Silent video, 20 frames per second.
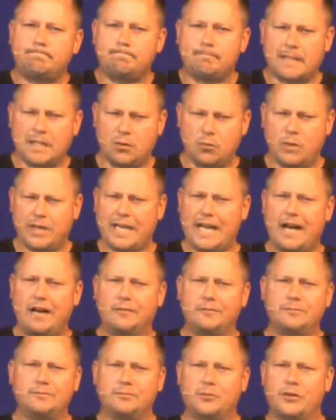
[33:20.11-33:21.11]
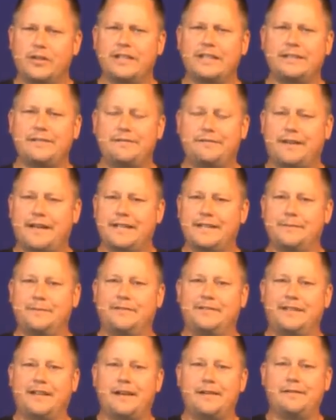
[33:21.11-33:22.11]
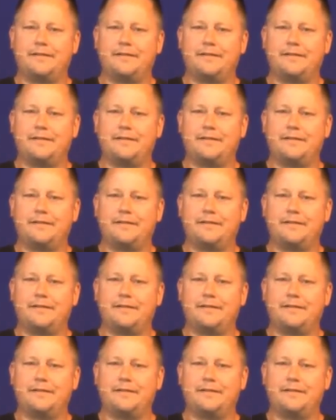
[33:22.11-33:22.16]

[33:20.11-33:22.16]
He went out, and where did he find himself